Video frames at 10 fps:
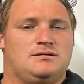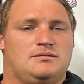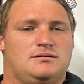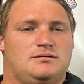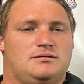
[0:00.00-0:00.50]

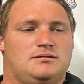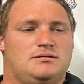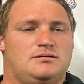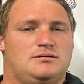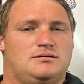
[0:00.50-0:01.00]

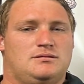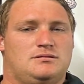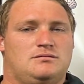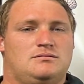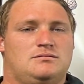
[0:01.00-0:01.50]

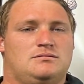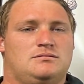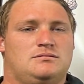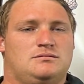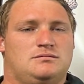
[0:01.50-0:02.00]

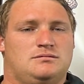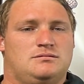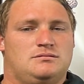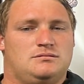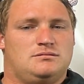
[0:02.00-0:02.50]

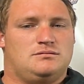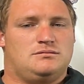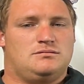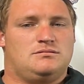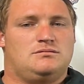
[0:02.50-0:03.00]

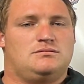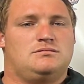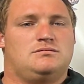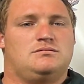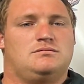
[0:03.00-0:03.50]

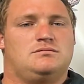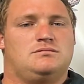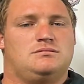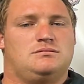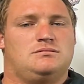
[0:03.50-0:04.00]

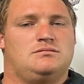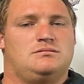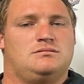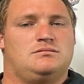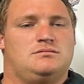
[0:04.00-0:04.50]

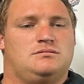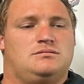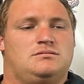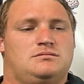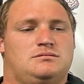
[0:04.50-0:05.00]

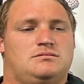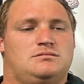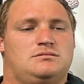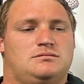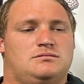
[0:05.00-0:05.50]

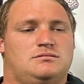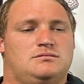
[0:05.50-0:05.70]
The person shown says nothing.